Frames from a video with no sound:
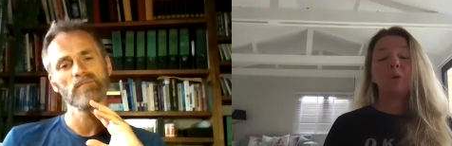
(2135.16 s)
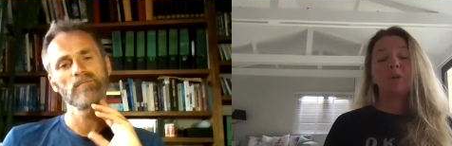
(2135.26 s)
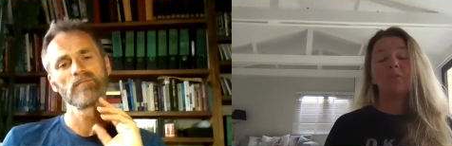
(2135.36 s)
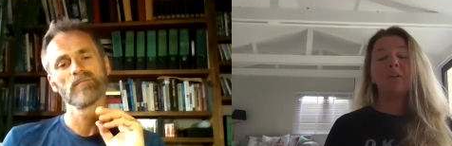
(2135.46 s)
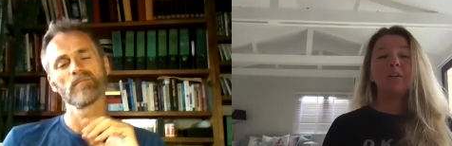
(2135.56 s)
Speaker 1: your
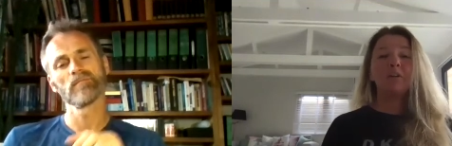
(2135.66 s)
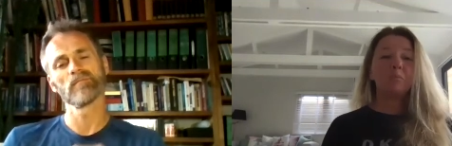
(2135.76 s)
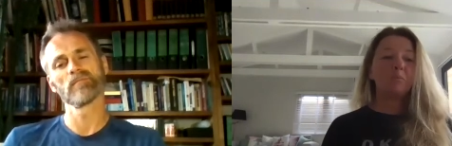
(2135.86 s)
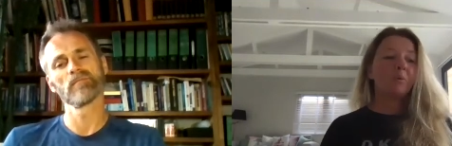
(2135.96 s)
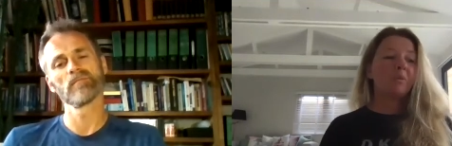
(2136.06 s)
feet up
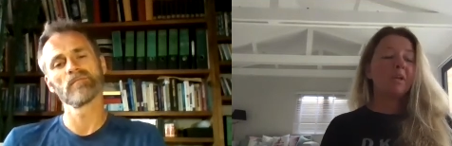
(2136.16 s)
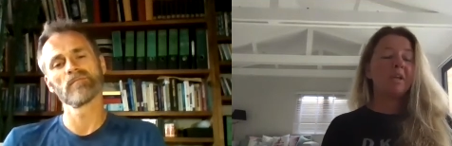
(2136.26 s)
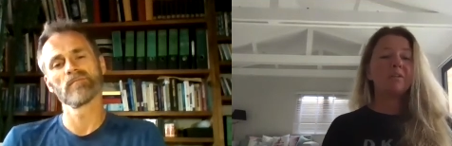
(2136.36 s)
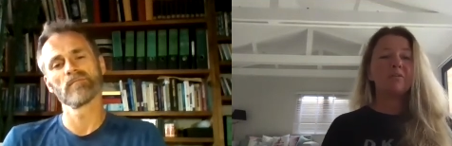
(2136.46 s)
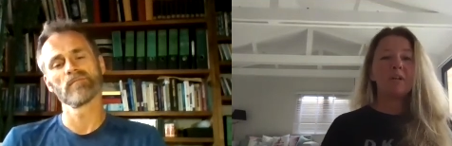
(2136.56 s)
with the kids
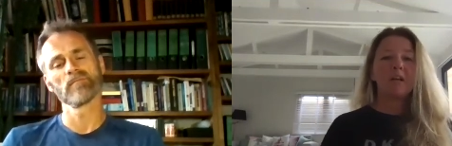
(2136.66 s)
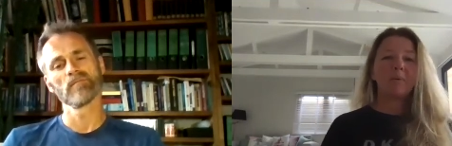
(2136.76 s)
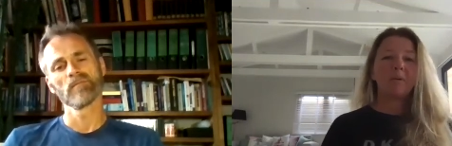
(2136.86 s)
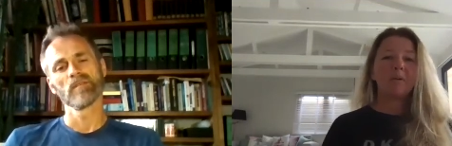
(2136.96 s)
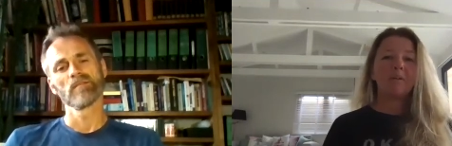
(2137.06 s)
for an hour
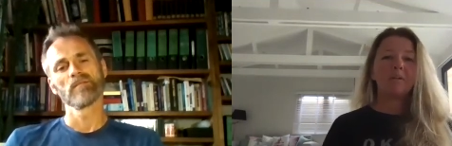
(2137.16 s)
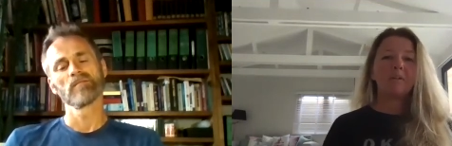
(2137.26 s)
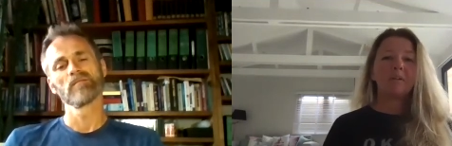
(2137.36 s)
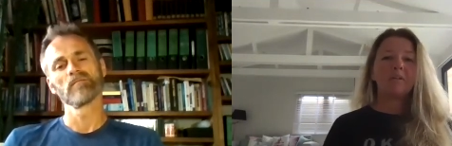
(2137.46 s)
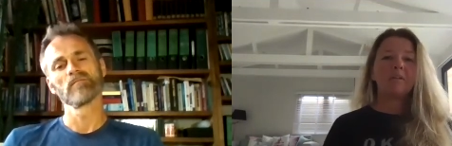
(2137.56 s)

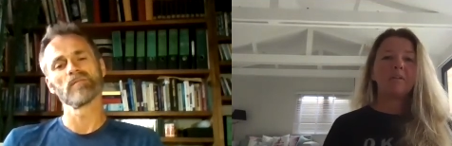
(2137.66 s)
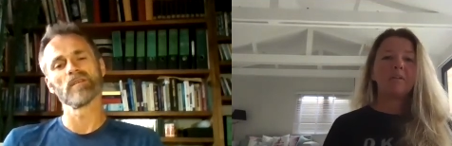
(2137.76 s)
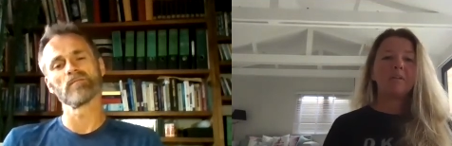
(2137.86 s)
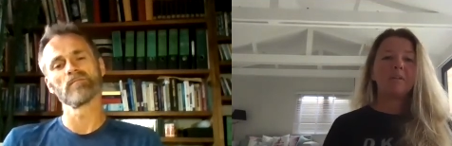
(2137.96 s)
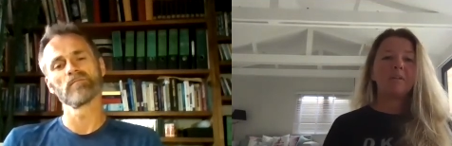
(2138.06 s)
no
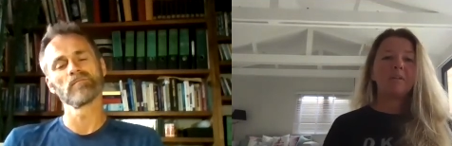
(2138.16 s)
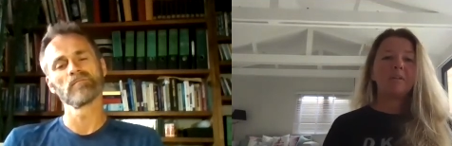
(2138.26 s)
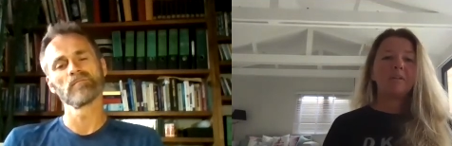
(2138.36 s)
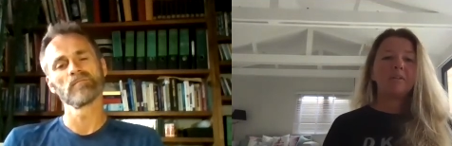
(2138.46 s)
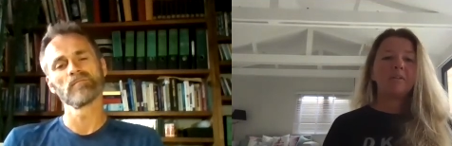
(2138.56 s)

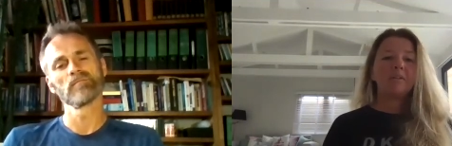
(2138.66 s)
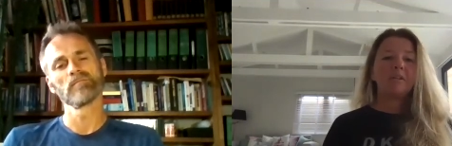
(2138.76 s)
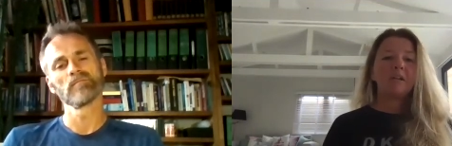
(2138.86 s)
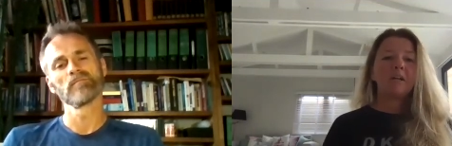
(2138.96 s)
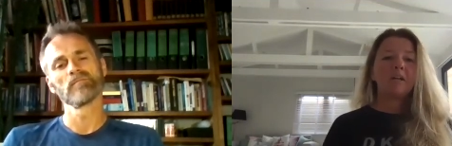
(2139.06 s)

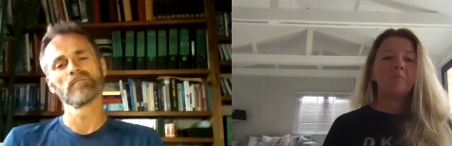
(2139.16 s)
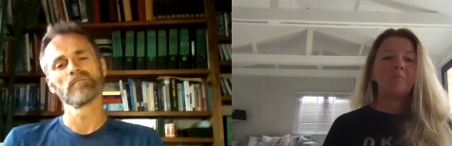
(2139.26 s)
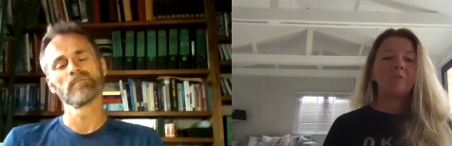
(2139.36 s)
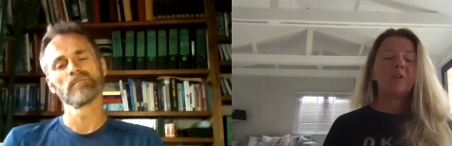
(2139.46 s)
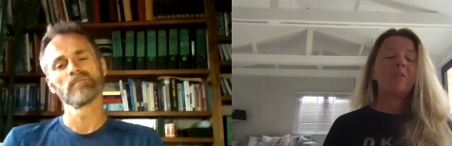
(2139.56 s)
um,
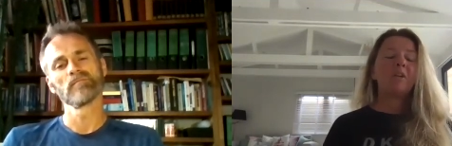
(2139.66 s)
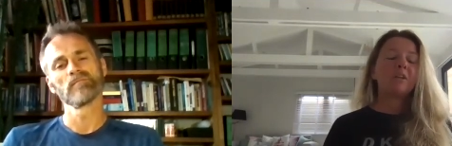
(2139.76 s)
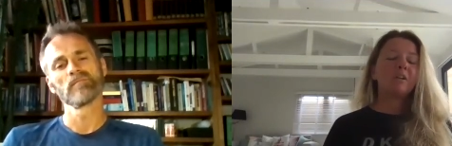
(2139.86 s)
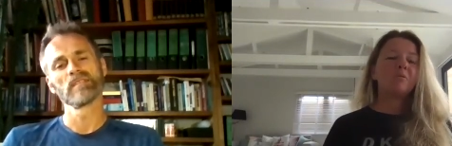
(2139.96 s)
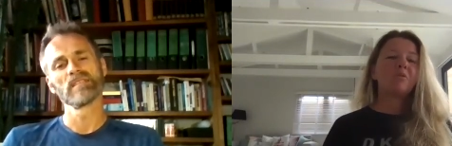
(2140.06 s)
so thank
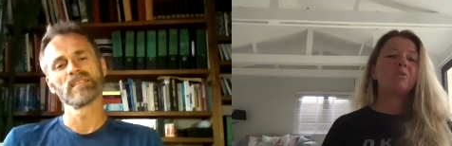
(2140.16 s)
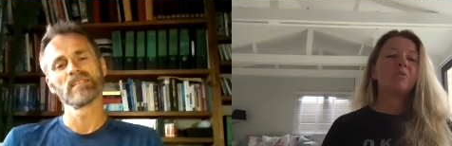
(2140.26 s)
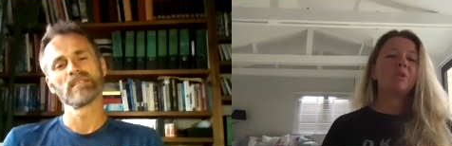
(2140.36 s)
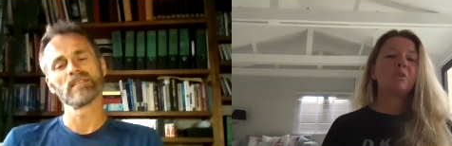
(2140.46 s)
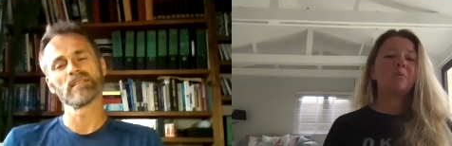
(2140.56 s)
you, Sean.
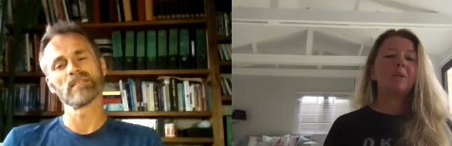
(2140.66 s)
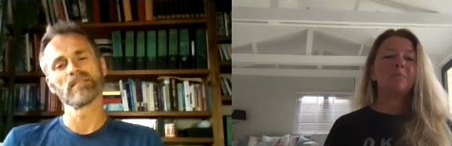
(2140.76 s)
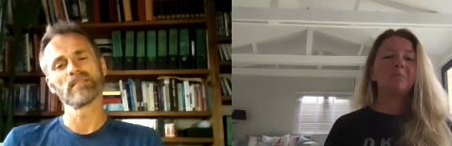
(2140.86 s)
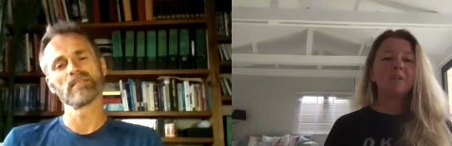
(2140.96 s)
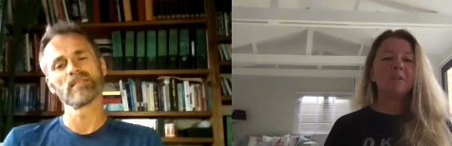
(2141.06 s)
You um, you
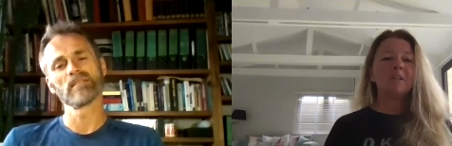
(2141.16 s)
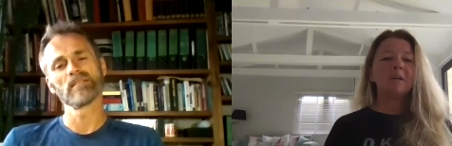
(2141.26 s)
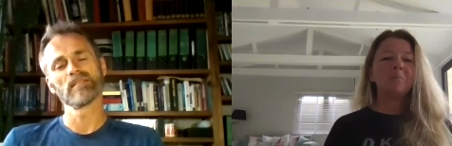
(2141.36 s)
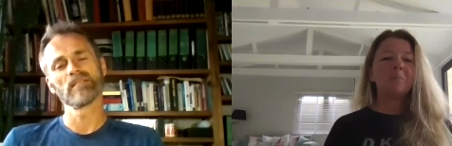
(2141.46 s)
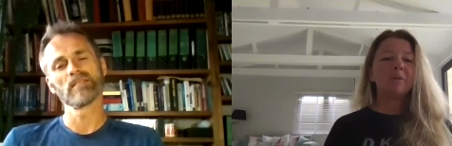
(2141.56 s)
said that
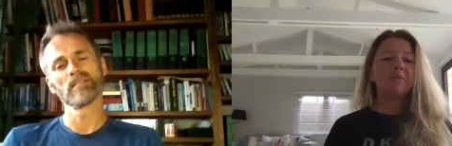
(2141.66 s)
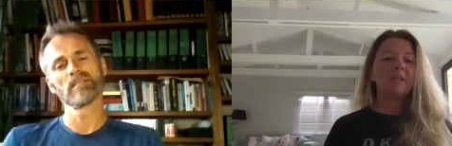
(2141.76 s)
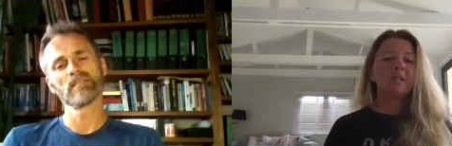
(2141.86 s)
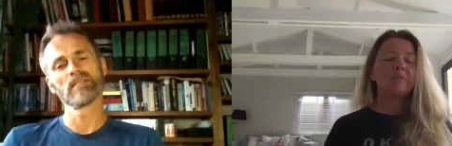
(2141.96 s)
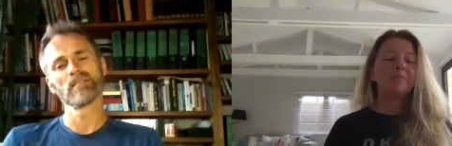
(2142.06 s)

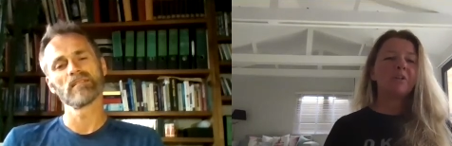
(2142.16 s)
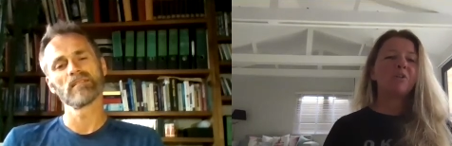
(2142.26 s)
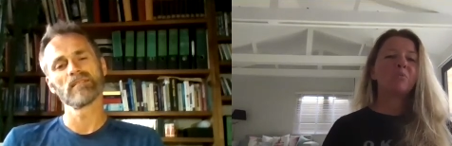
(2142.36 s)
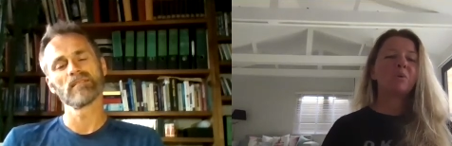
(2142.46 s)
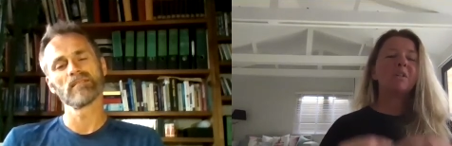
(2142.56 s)
perfectly. I just
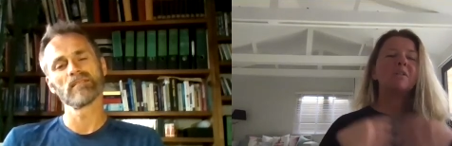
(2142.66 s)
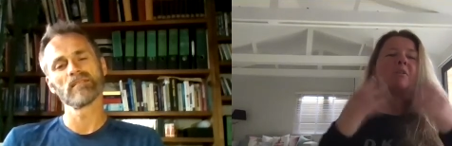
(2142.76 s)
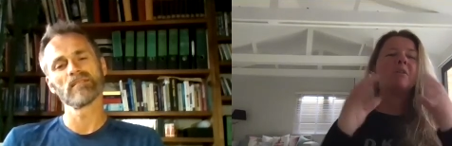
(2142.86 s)
wanted to.